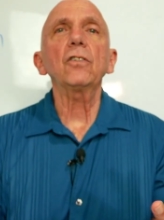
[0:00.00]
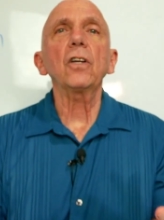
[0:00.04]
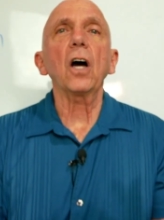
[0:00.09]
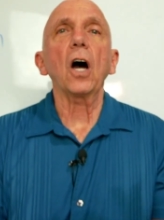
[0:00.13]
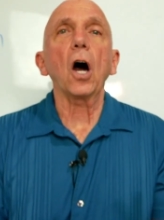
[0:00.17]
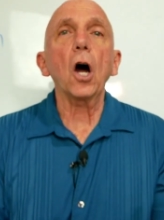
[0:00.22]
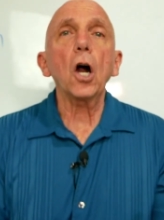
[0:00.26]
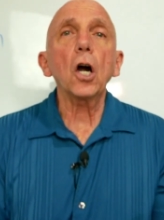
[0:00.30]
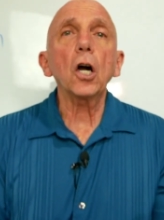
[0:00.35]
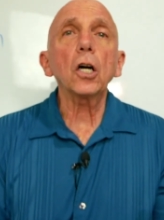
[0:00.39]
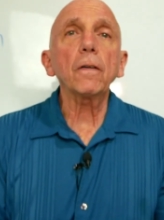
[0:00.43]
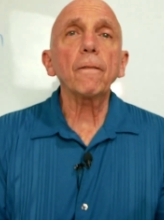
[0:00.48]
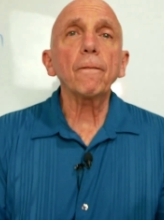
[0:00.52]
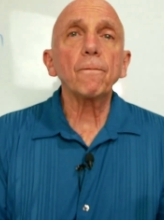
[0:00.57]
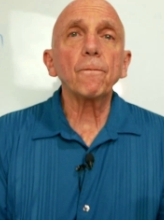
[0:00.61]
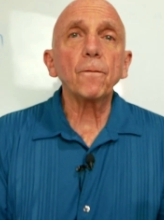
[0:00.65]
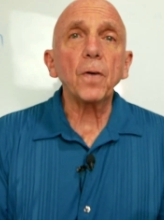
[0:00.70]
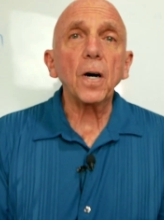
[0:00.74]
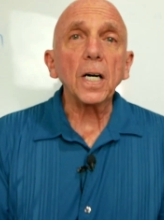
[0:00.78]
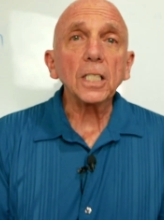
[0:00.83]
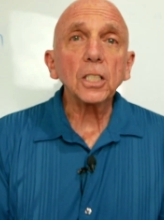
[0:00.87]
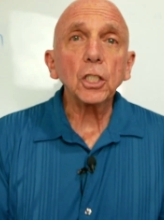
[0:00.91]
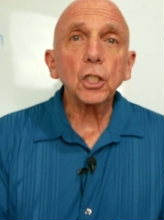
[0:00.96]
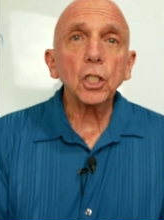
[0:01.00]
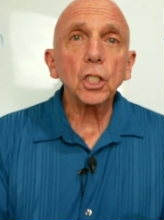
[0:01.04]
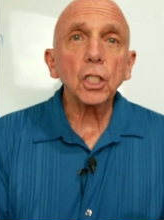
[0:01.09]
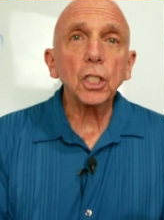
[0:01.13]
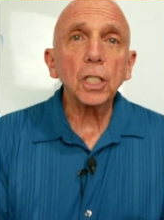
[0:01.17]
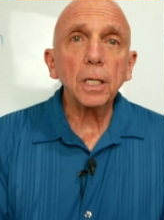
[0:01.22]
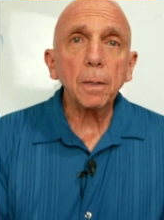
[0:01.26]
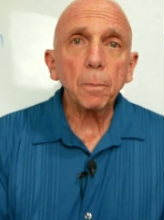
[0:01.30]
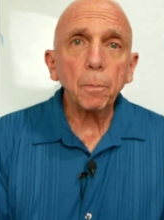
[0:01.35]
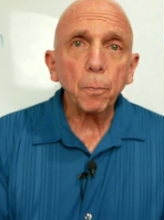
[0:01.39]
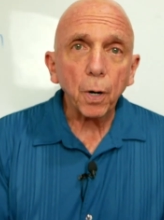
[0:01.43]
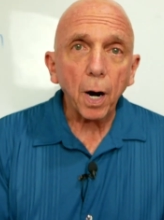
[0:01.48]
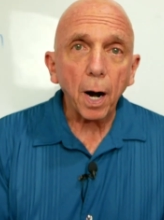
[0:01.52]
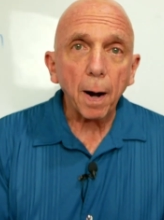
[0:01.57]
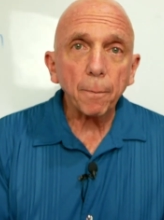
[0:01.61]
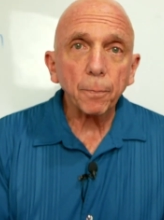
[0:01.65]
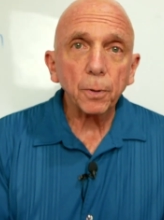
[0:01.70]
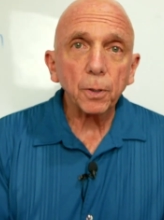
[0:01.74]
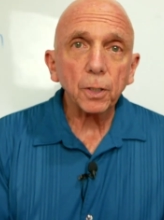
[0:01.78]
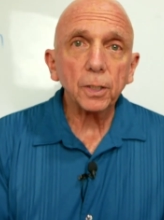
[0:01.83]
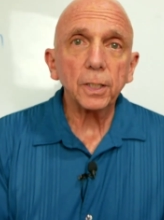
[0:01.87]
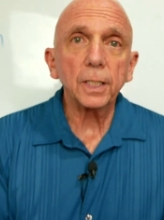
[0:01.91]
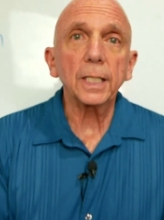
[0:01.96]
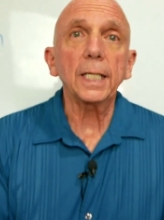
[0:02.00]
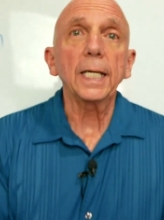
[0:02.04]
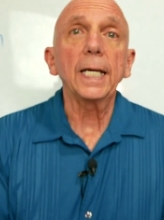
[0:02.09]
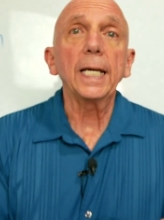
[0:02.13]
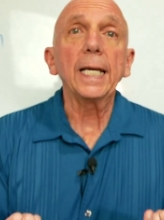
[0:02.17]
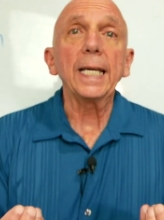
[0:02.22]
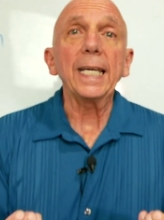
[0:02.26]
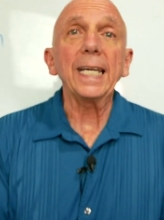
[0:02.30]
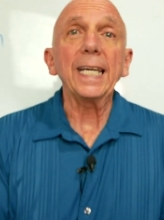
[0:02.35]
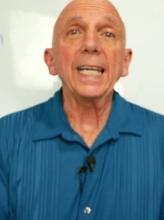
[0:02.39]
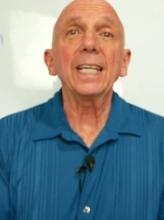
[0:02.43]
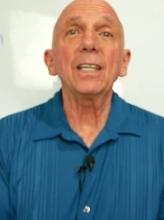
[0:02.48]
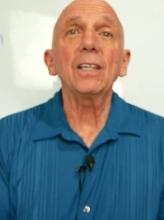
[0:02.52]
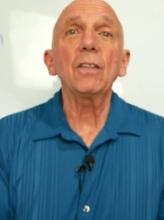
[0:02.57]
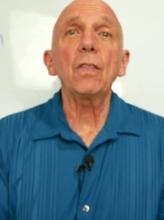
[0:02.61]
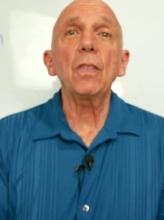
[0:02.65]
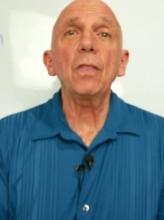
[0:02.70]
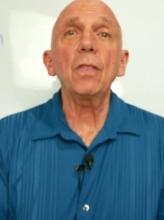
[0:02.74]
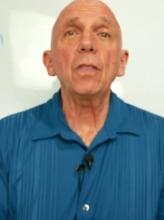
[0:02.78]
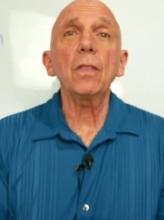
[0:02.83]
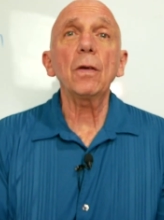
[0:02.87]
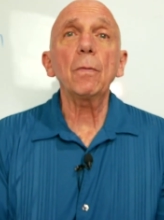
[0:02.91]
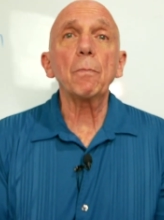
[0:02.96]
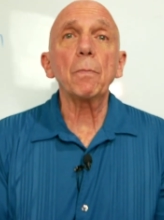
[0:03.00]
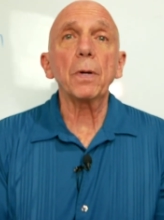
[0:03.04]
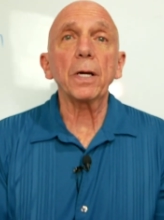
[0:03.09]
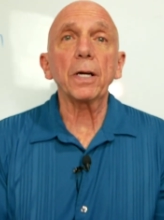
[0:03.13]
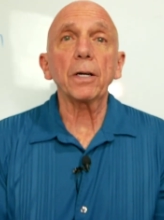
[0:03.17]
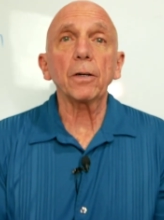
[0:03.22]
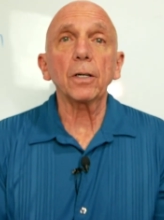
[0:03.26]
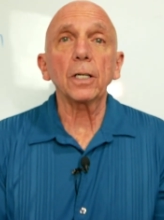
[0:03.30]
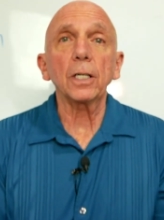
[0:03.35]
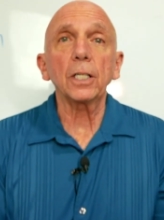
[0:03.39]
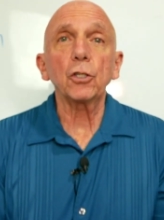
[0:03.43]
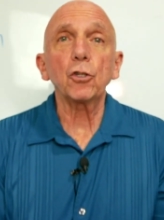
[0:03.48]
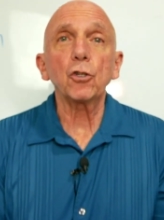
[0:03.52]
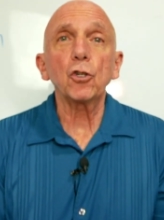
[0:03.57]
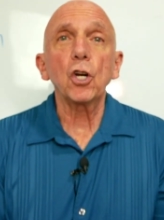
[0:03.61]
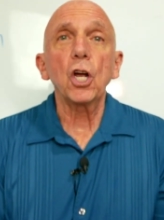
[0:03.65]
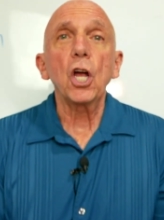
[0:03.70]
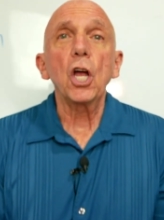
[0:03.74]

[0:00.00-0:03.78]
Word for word: aren't functioning properly in the marriage,